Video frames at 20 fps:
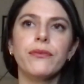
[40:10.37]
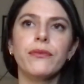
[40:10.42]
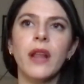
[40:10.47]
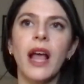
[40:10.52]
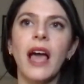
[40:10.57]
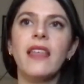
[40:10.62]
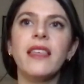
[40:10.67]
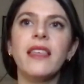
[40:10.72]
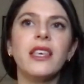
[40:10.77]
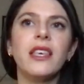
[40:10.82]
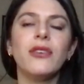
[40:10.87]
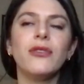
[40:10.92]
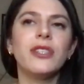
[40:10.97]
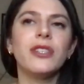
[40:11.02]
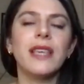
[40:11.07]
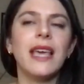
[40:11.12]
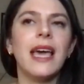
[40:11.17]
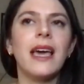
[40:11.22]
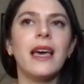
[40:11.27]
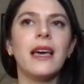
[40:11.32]
think you
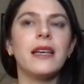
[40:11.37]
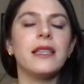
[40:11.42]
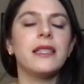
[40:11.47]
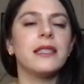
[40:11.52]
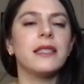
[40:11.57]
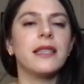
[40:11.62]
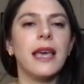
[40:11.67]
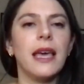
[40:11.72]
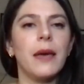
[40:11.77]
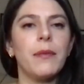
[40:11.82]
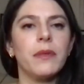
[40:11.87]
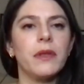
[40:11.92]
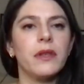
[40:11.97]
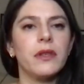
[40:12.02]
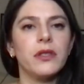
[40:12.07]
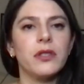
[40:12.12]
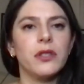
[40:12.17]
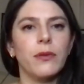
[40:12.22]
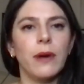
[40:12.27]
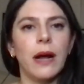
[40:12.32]
just can't escape the
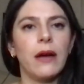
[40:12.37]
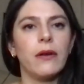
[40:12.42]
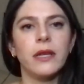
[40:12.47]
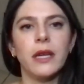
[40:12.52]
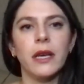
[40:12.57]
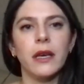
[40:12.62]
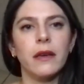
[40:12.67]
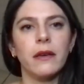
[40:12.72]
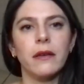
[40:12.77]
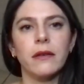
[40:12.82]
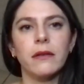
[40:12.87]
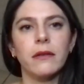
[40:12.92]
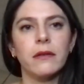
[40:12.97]
surrounding